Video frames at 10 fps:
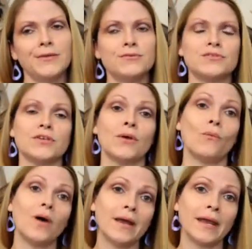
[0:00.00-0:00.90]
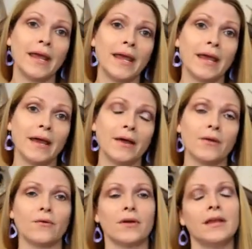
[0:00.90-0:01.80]
using one
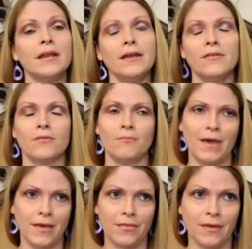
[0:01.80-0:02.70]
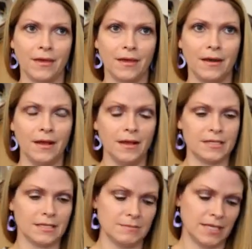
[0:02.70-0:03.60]
hand or any other method,
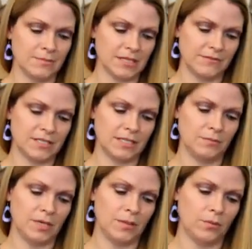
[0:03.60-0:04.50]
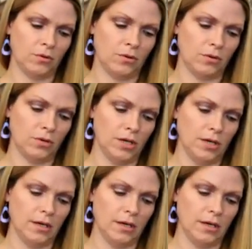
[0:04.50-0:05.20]
sometimes I've seen people